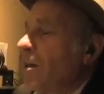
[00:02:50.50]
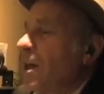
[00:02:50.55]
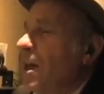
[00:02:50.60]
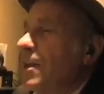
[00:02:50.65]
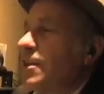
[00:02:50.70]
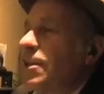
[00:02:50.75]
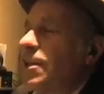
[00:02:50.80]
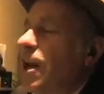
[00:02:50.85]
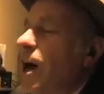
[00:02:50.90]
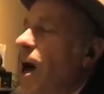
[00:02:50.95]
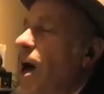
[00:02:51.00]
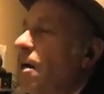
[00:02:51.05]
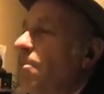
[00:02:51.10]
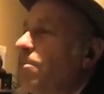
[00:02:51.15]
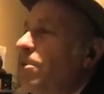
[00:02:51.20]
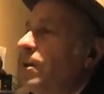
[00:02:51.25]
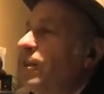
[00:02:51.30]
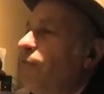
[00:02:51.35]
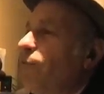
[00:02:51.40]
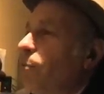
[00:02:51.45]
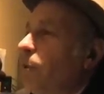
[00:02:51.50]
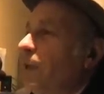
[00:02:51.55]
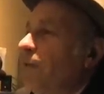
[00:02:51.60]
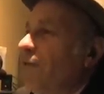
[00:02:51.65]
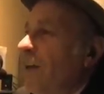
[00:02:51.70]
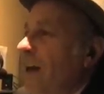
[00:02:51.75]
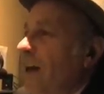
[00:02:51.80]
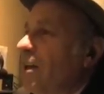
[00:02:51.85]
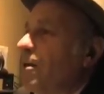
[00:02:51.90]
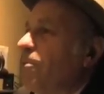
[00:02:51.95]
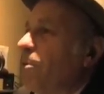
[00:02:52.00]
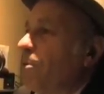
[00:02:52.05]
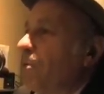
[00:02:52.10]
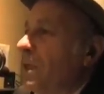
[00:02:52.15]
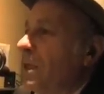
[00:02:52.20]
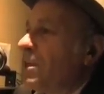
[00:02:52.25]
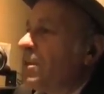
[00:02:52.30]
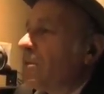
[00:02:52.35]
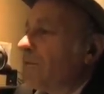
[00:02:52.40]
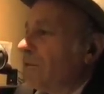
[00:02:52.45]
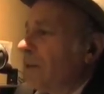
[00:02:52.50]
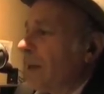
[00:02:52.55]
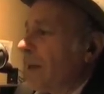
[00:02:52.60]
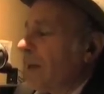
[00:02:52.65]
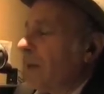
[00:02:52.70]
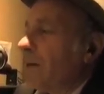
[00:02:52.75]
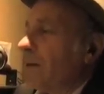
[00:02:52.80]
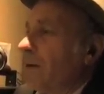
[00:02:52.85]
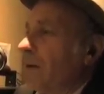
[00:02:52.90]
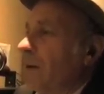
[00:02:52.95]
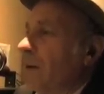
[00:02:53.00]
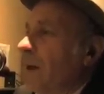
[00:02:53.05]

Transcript: it's an unbelievably valuable piece of land,